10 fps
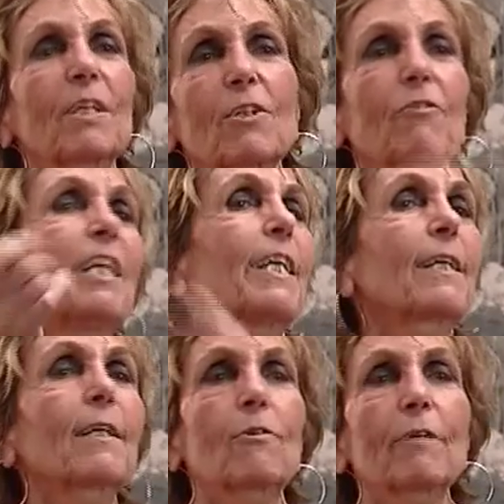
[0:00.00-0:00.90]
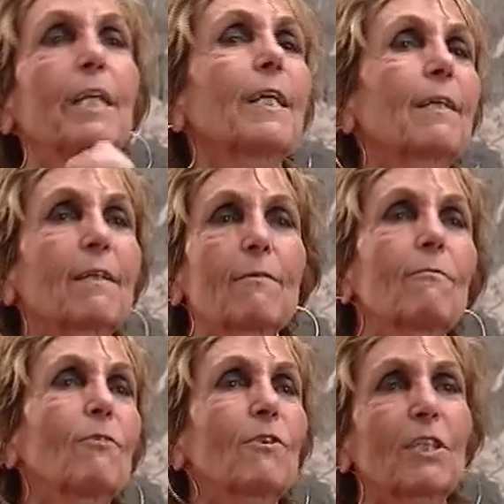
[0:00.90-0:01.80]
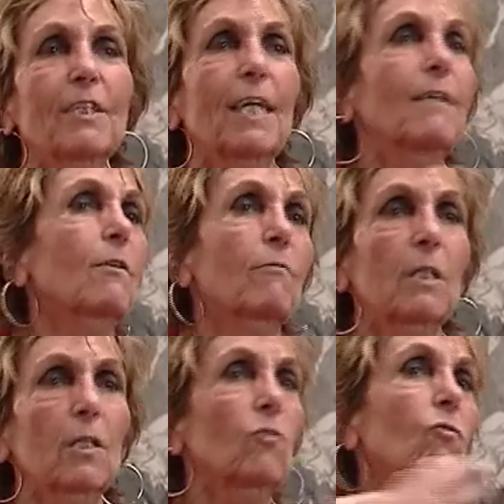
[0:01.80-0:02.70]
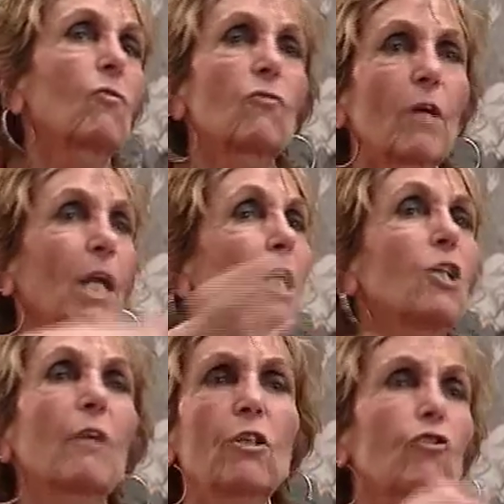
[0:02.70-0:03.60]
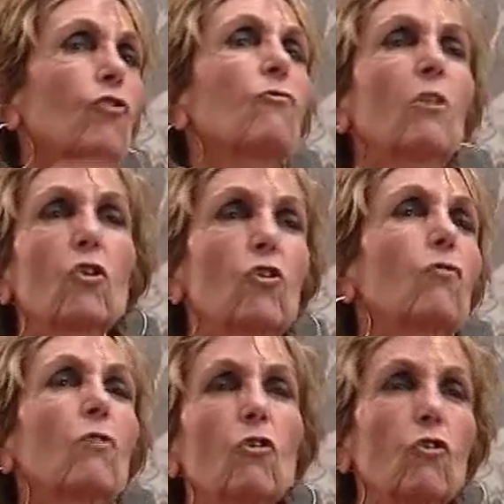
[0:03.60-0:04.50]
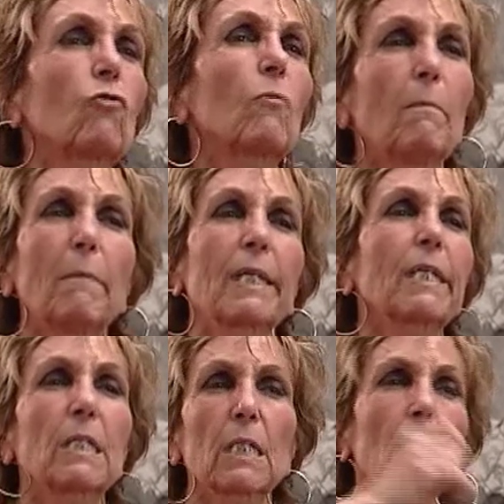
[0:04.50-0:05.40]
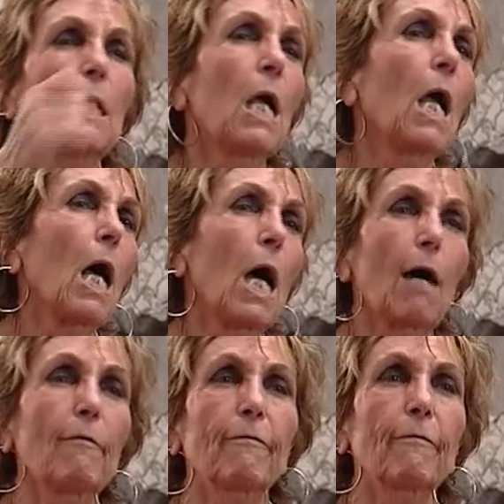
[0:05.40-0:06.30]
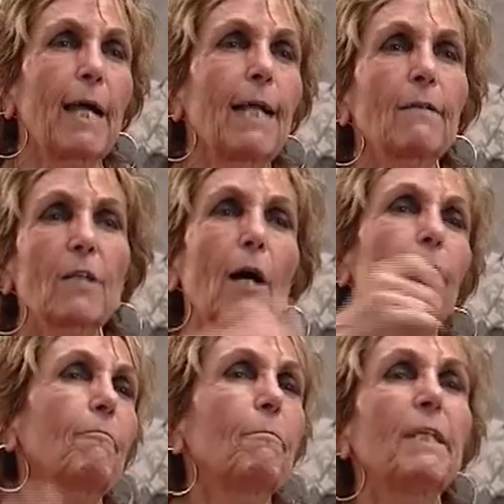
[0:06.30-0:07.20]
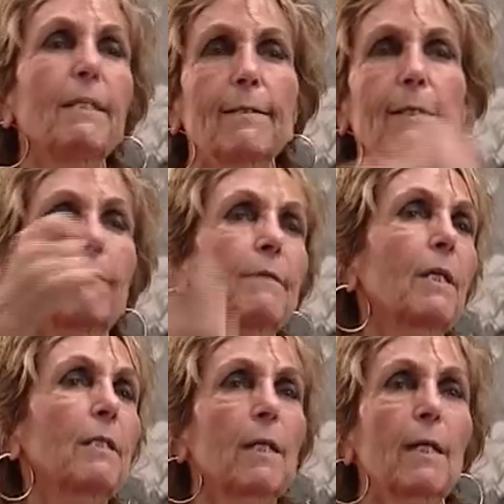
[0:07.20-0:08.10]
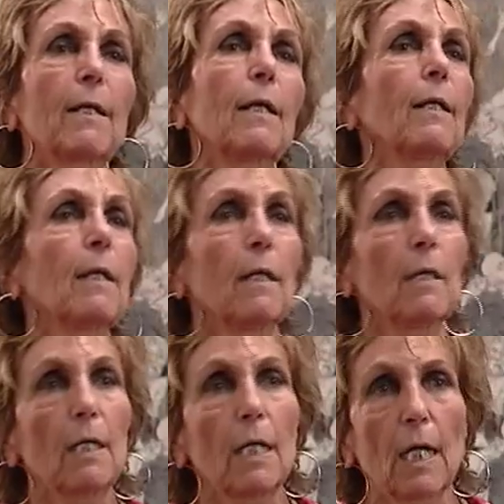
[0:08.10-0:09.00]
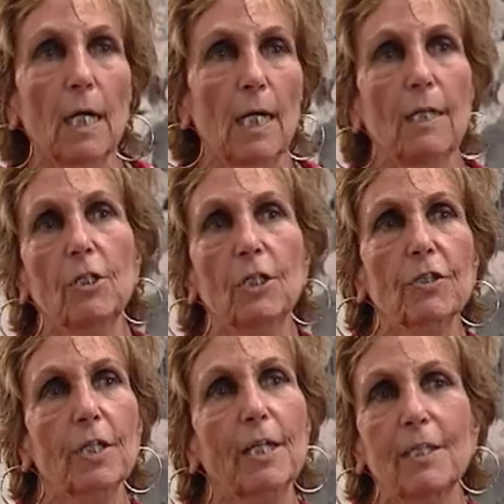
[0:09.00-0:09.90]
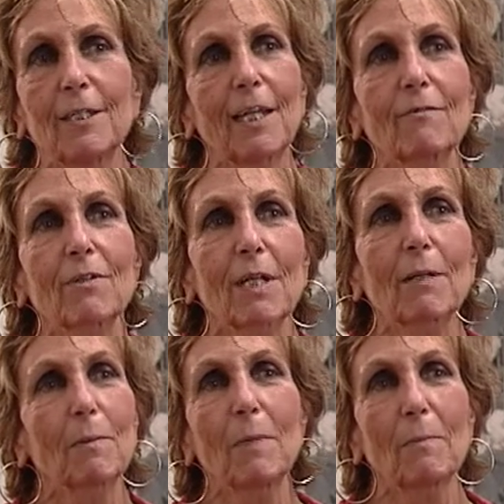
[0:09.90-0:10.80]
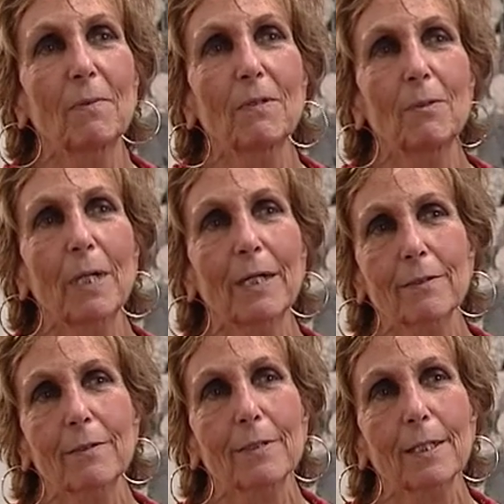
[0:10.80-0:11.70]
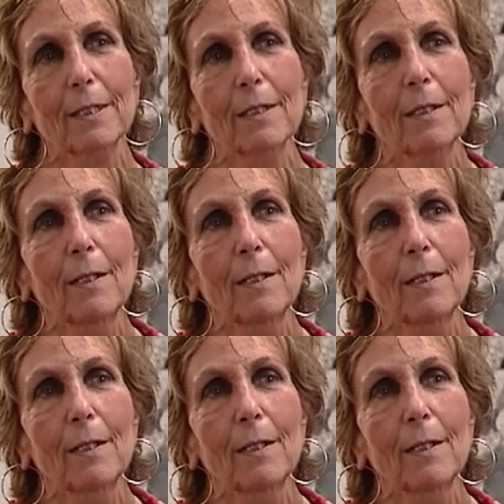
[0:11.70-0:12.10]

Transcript: acrylic, acrylic, watered down acrylic mm. drawer. So I drew and mm. drew and drew monkeys and half ant, half bees, da da da da da. And just, I didn't have to cut them up and do art, you see.